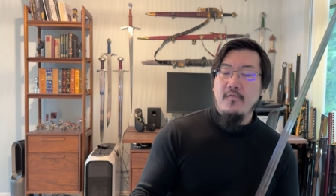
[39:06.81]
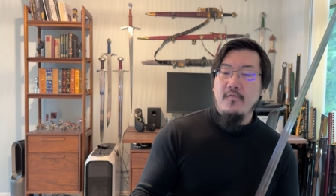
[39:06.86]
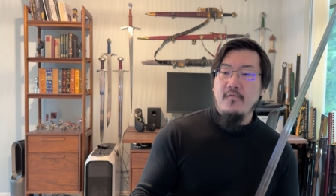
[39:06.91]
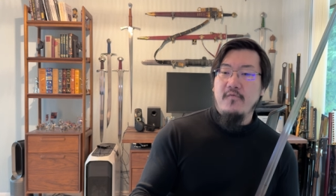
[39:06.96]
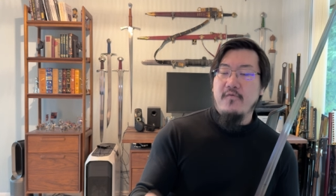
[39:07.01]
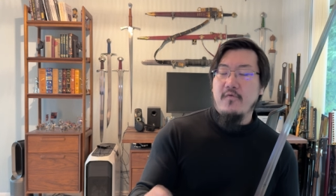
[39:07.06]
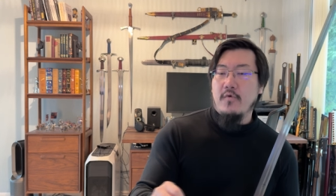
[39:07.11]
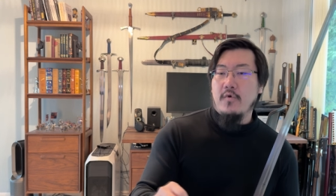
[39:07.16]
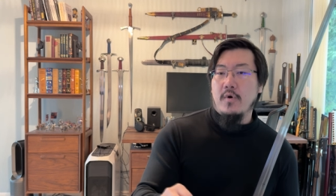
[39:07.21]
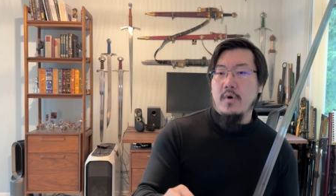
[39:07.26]

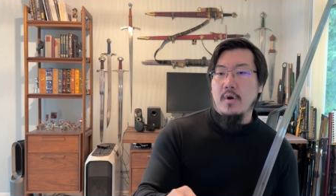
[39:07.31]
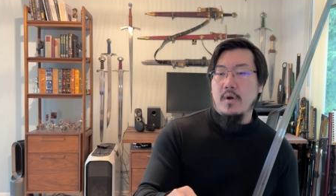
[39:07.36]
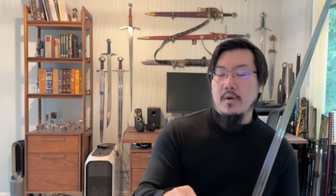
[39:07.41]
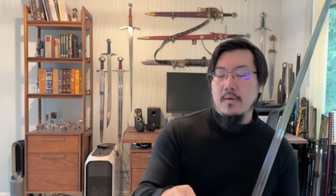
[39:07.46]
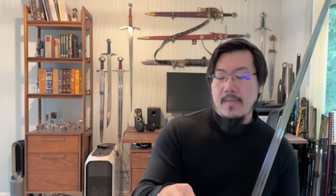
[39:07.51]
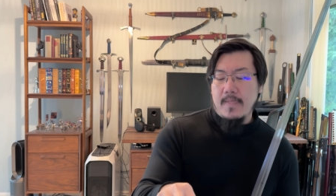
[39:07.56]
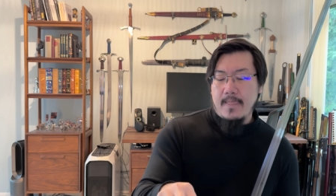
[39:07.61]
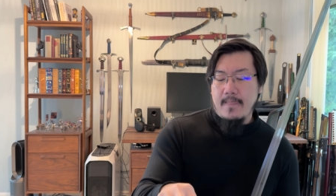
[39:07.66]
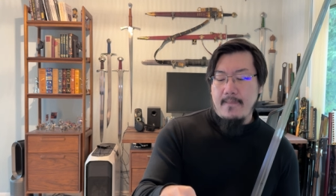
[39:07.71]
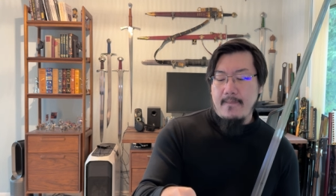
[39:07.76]

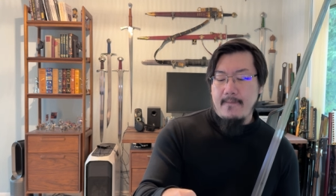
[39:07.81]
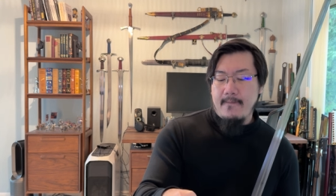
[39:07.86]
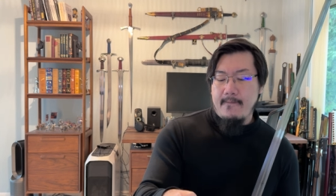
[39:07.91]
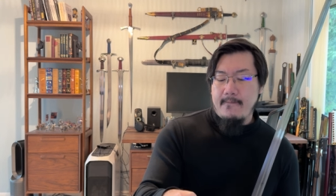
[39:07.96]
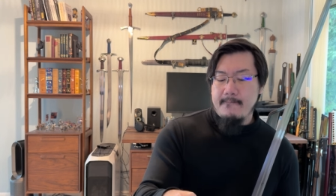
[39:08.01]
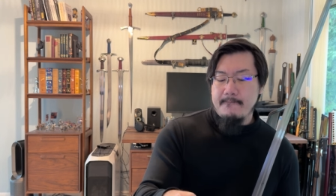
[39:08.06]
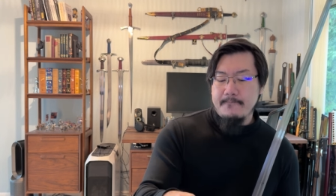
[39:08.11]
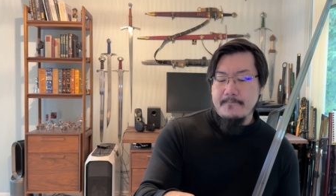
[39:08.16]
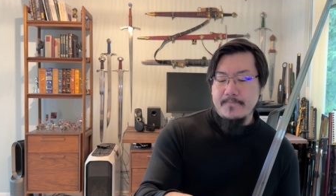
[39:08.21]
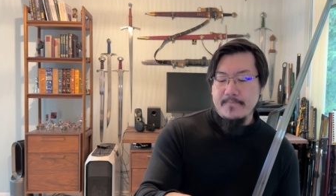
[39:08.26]
For
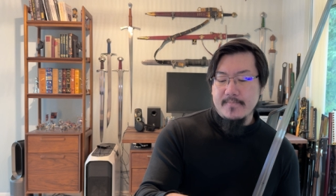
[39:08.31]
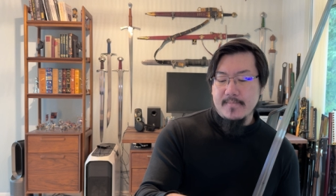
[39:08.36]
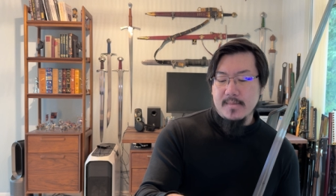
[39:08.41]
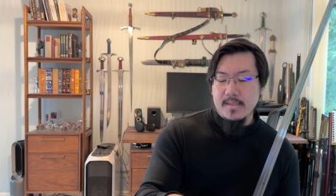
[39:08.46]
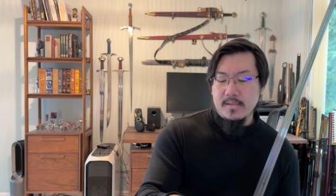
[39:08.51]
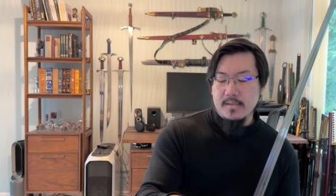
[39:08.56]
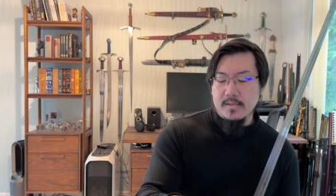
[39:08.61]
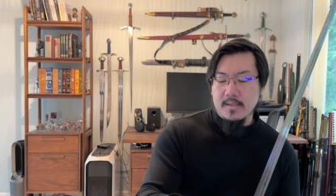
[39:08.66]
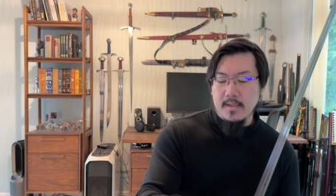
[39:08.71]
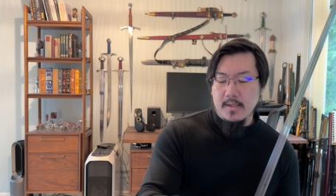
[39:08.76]

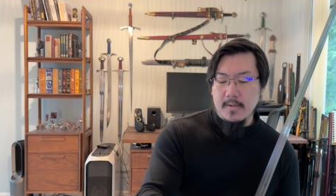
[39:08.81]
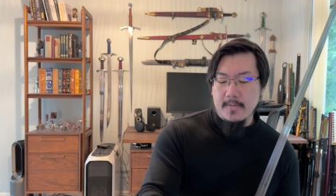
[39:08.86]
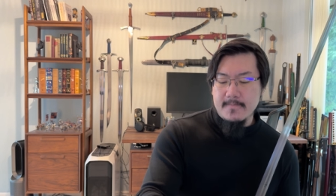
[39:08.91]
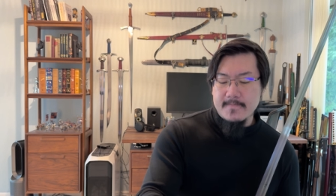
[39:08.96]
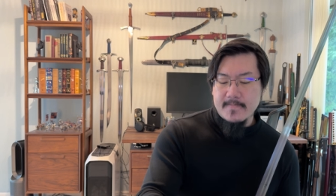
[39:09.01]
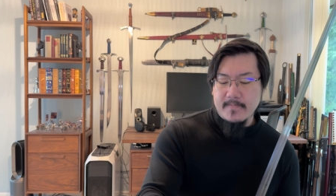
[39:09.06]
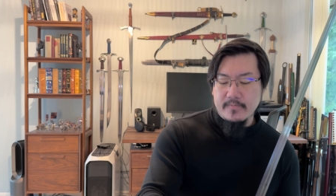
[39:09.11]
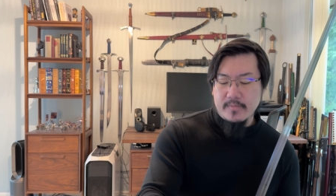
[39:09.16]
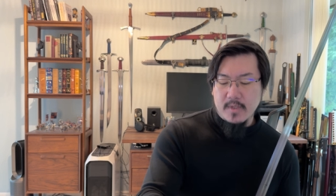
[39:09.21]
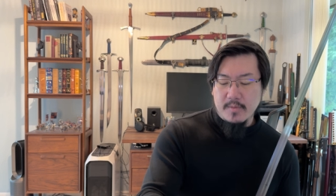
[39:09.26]
the
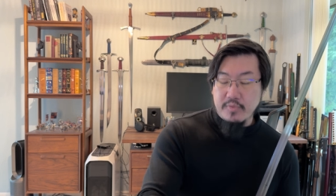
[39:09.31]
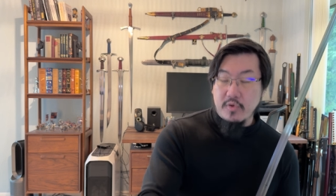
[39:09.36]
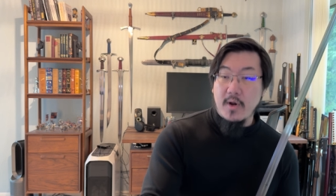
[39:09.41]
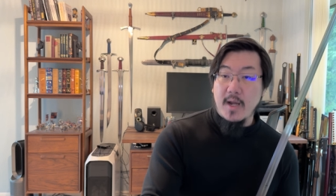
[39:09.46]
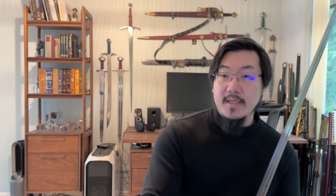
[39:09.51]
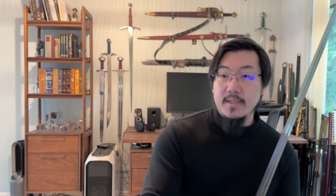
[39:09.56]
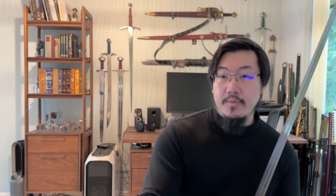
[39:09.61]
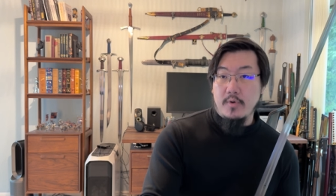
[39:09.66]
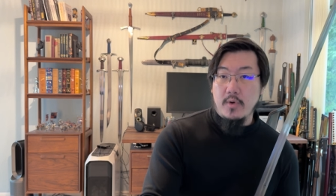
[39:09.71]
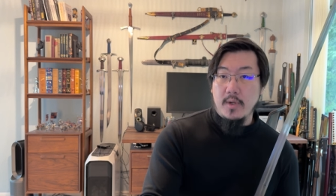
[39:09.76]

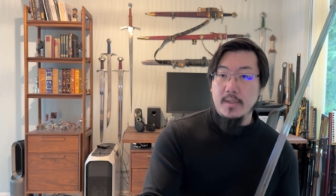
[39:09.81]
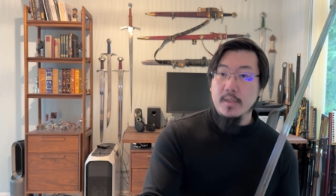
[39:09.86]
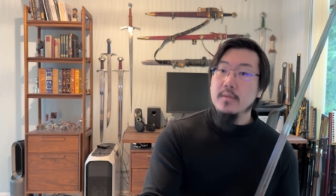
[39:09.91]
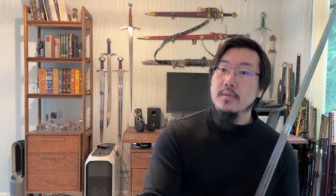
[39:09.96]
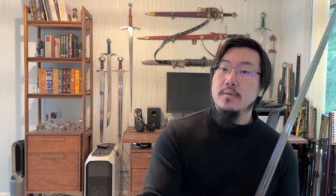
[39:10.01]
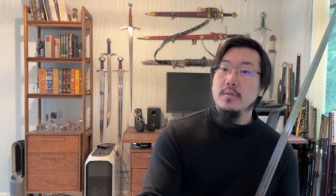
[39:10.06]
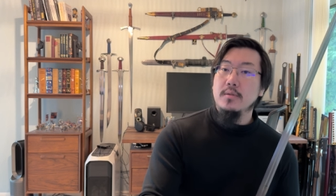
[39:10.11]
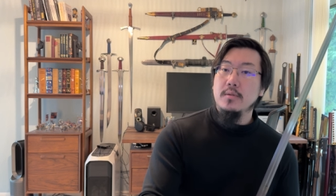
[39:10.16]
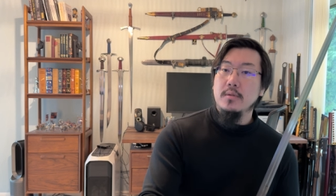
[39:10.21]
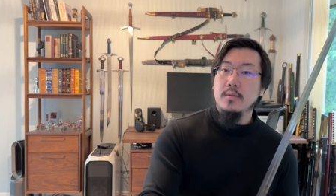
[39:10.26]
price point,
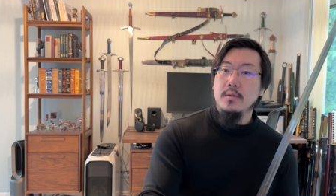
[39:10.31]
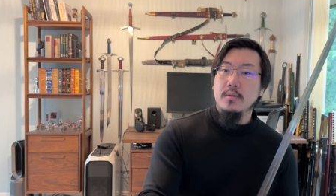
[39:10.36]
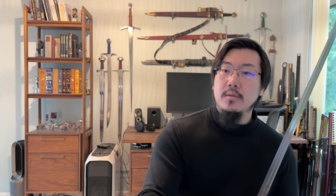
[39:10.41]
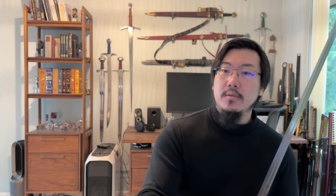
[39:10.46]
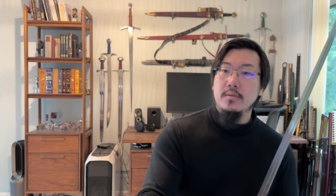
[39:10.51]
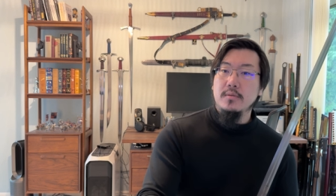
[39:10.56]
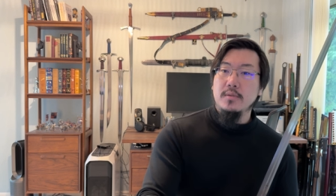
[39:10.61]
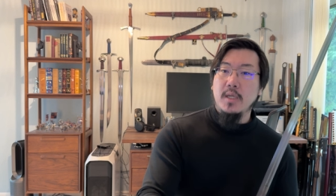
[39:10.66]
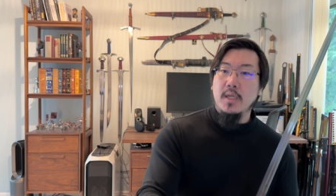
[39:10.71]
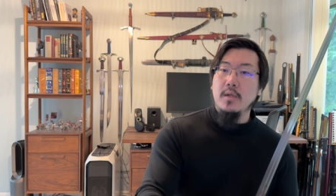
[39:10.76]

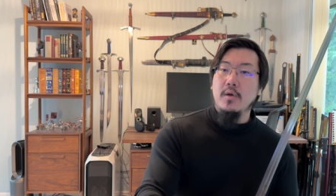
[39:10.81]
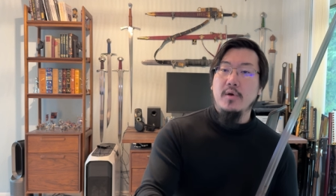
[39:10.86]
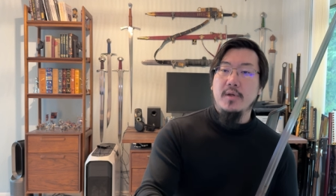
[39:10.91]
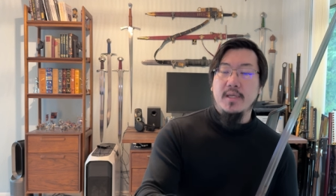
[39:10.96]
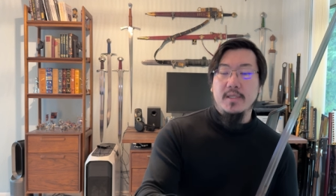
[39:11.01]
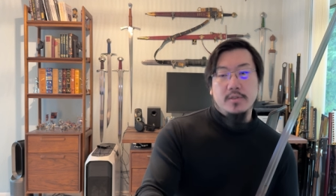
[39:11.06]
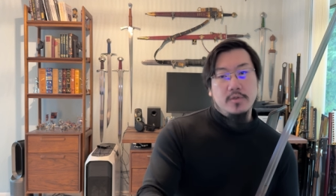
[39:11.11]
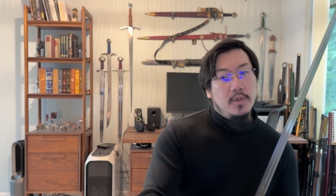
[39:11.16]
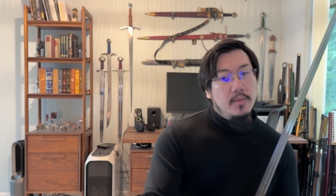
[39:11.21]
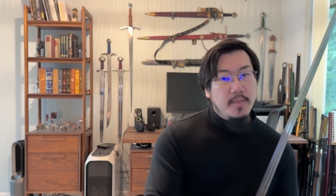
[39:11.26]
they look
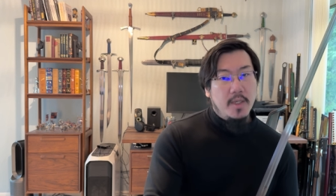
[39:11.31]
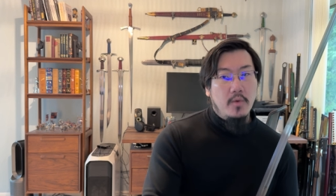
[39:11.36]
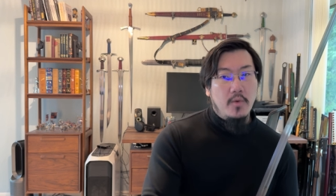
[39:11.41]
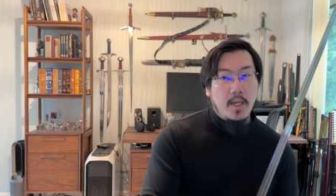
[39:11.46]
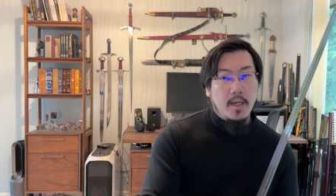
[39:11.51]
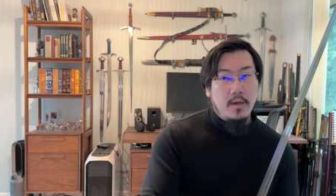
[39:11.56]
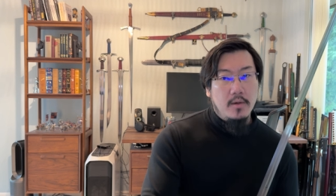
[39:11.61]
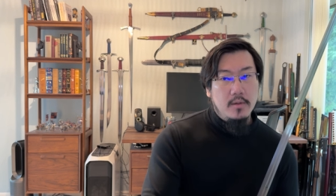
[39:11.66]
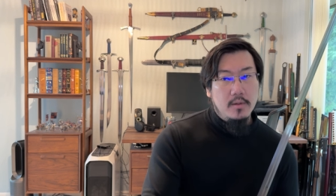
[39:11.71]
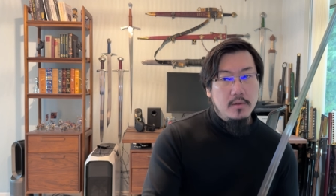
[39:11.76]
extremely
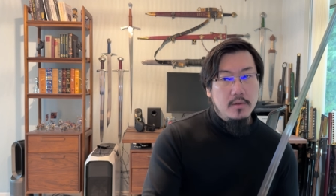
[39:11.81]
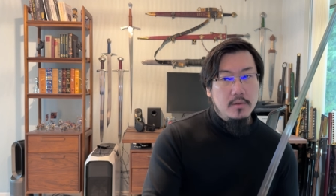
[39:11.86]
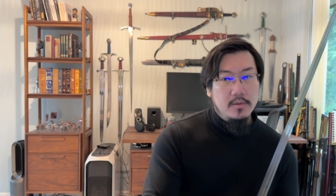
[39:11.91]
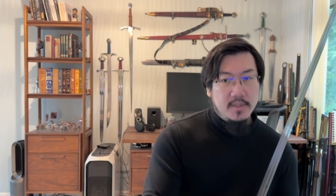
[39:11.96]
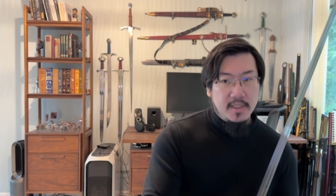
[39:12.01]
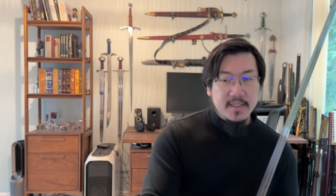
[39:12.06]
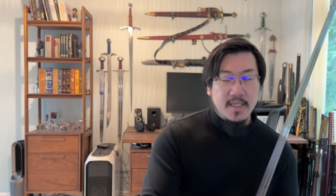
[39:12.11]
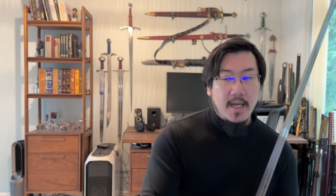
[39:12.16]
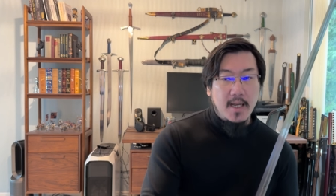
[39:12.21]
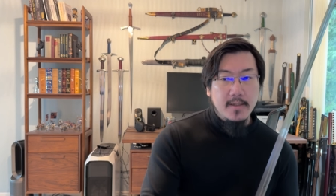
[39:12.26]
well
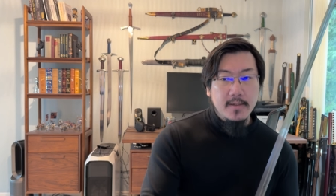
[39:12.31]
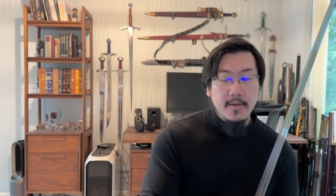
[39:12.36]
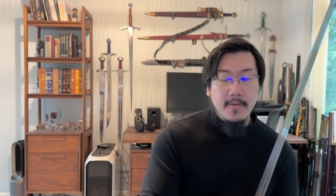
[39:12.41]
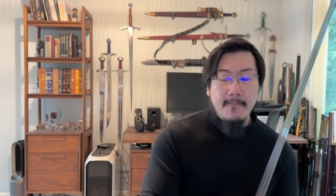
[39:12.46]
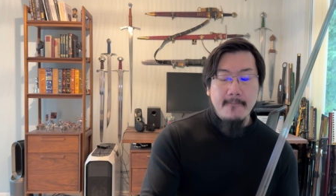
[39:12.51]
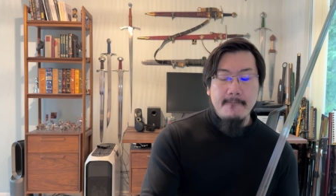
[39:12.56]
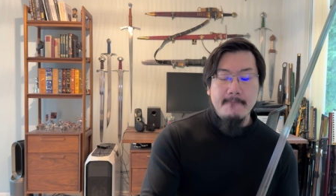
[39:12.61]
designed.